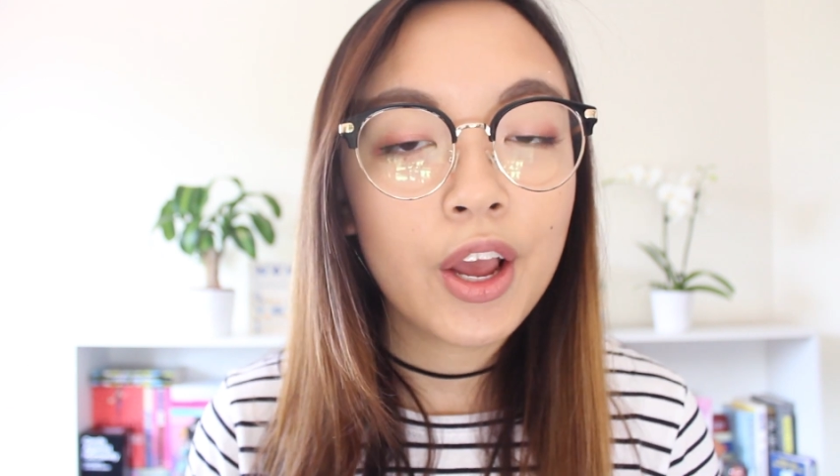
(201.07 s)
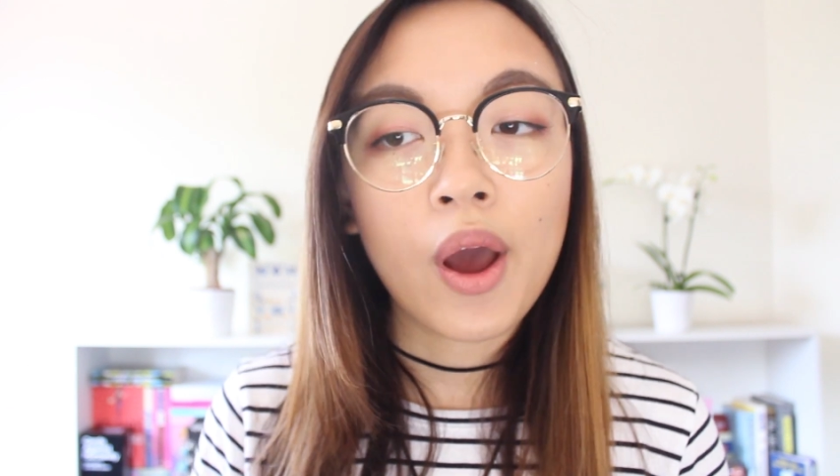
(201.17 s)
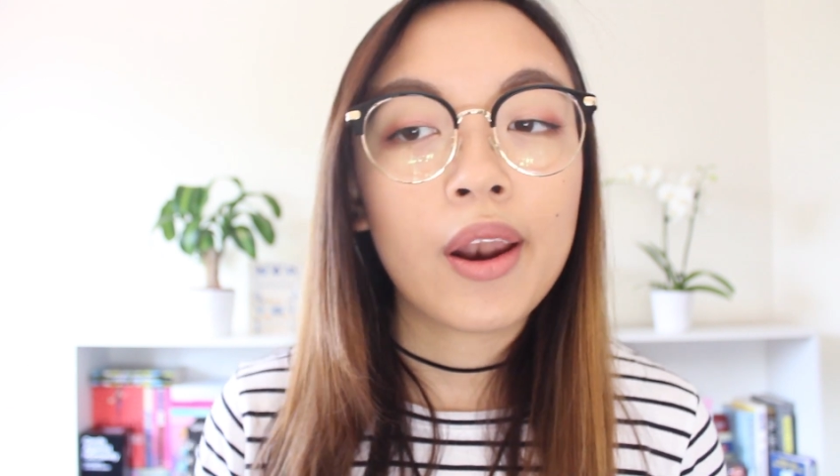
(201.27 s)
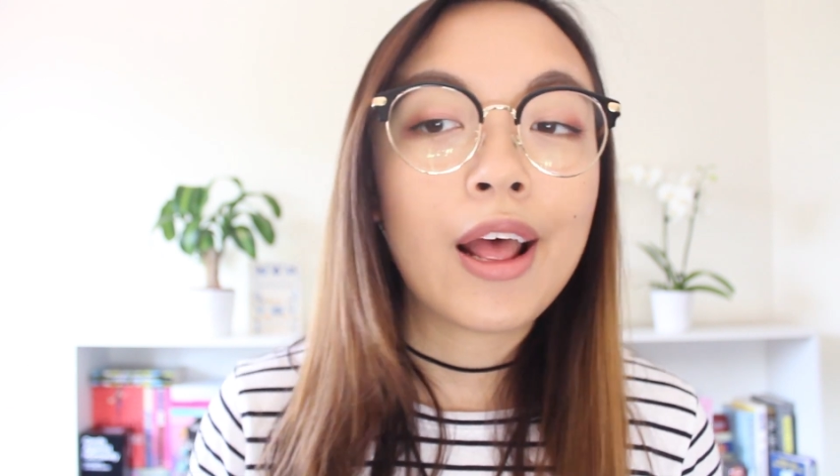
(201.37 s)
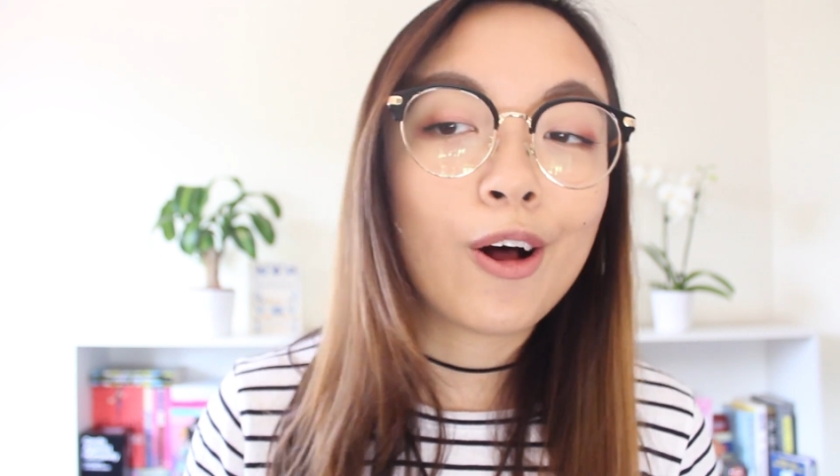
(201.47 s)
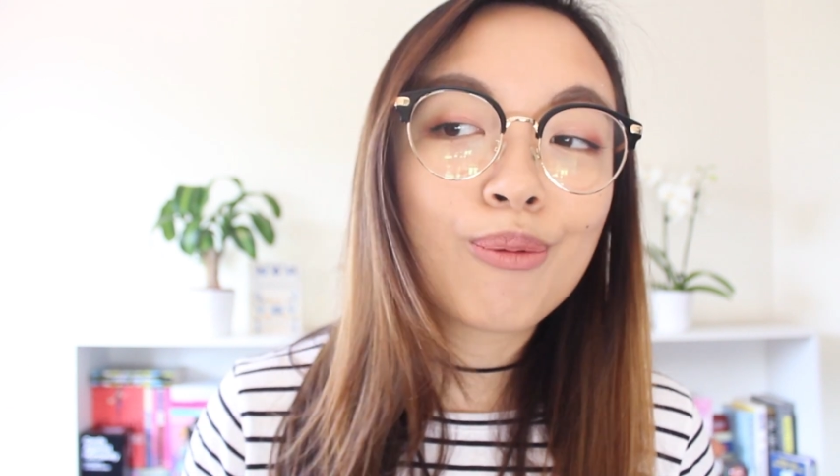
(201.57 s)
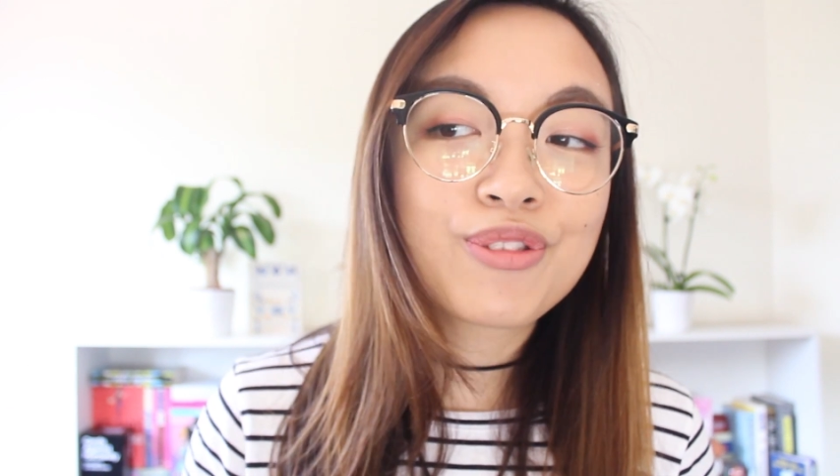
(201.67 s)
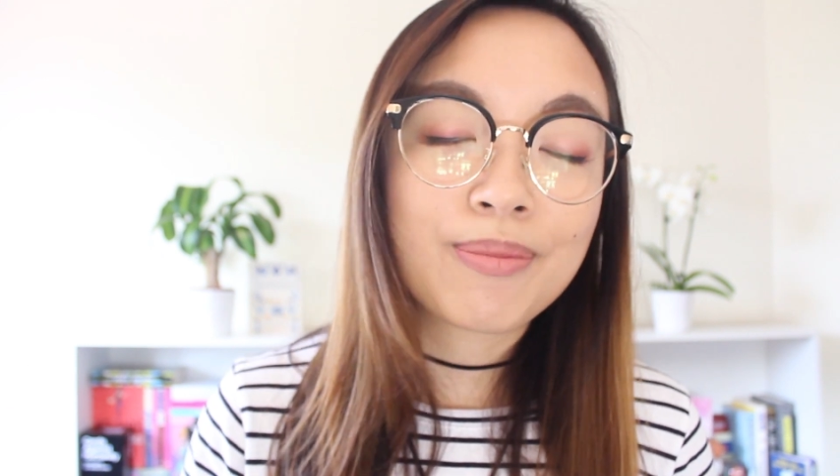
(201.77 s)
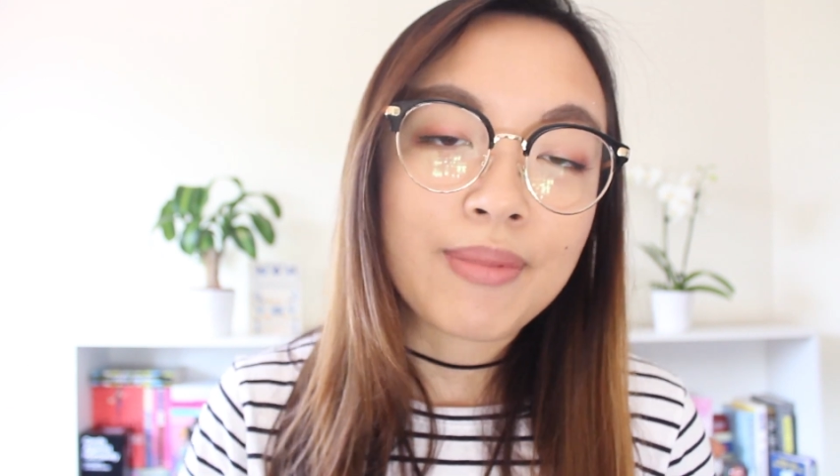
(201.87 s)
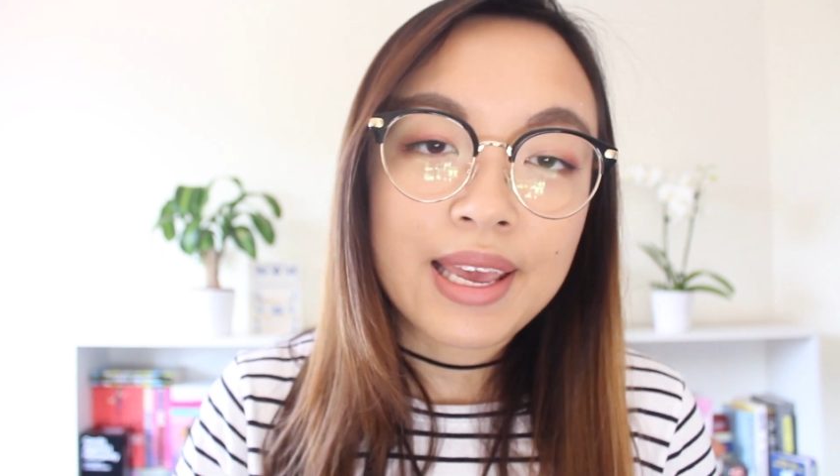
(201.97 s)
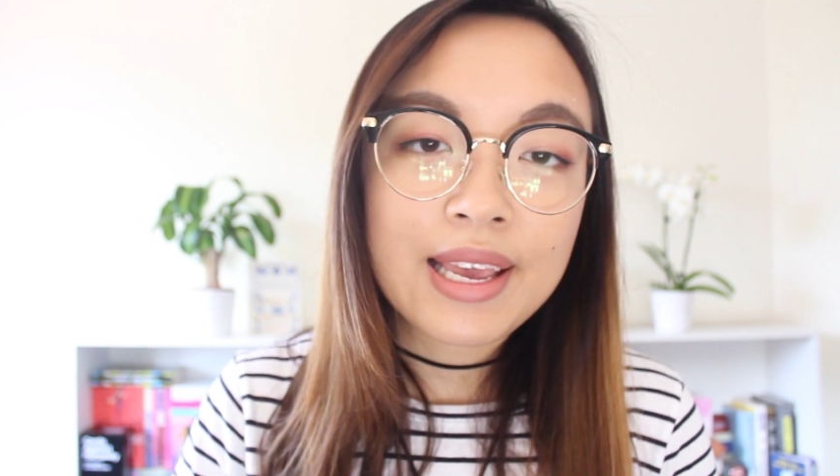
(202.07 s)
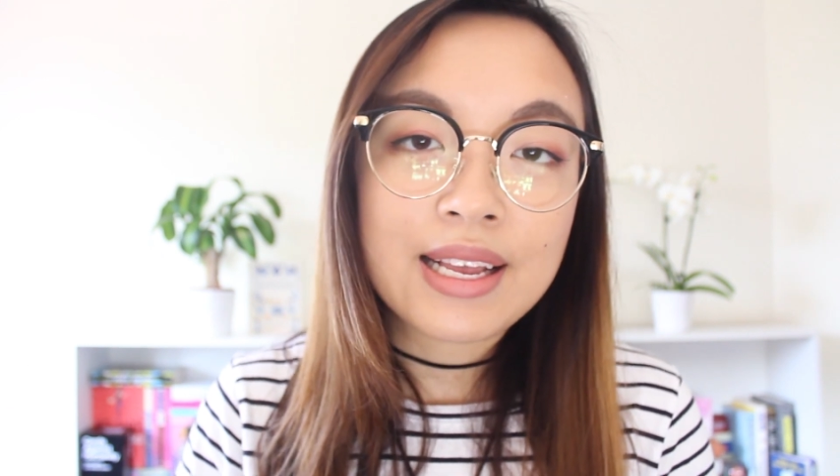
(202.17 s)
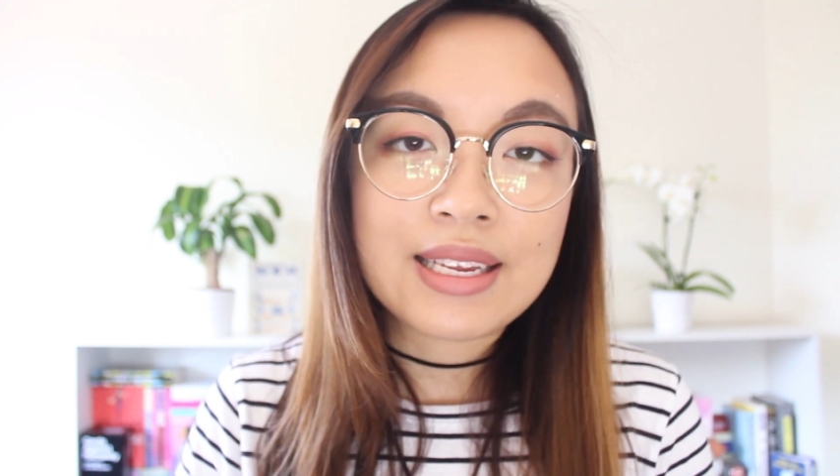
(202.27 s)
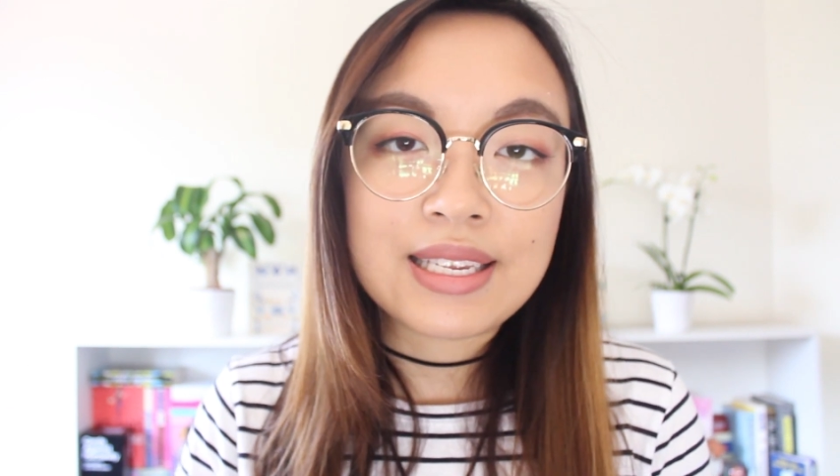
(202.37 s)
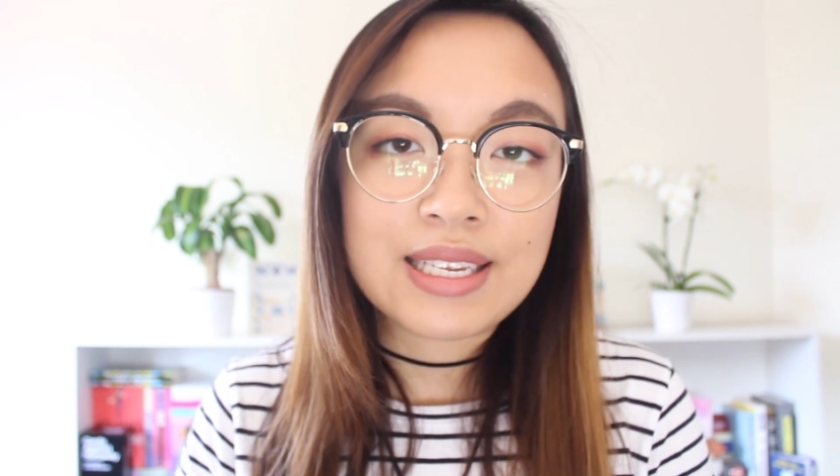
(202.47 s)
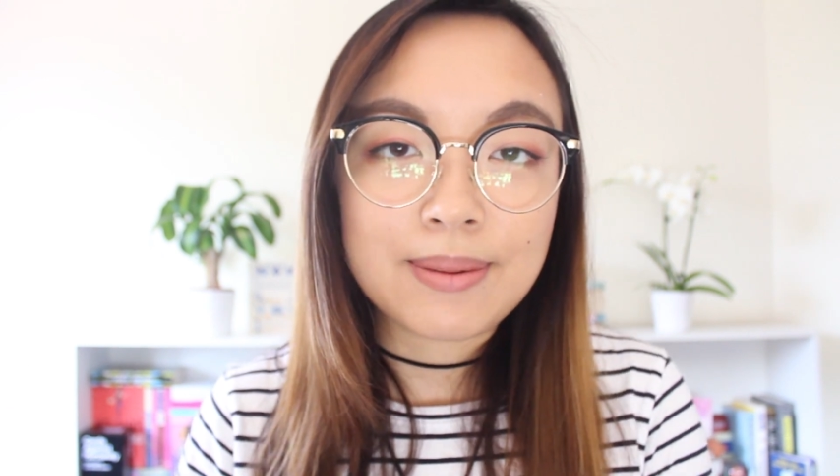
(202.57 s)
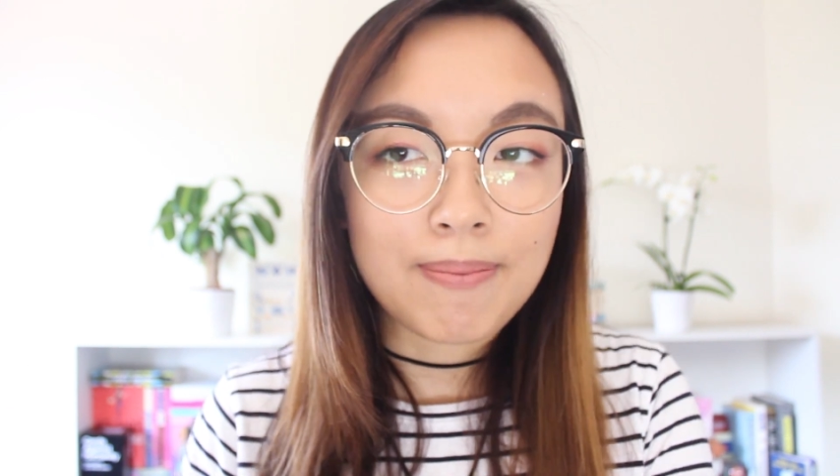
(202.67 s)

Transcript: What helps me is